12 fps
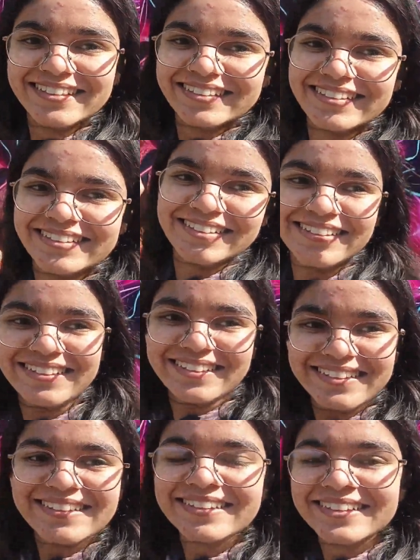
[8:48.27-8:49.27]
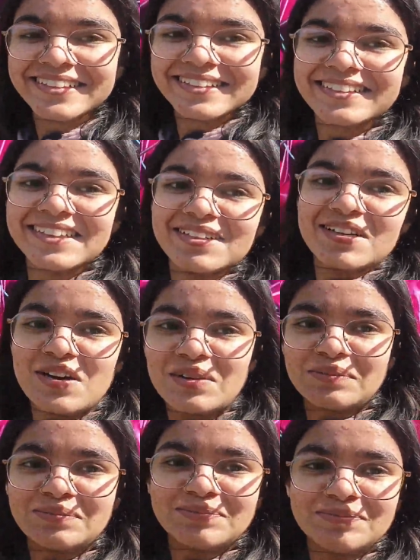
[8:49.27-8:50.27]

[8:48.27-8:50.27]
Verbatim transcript: a chopper. Chopper to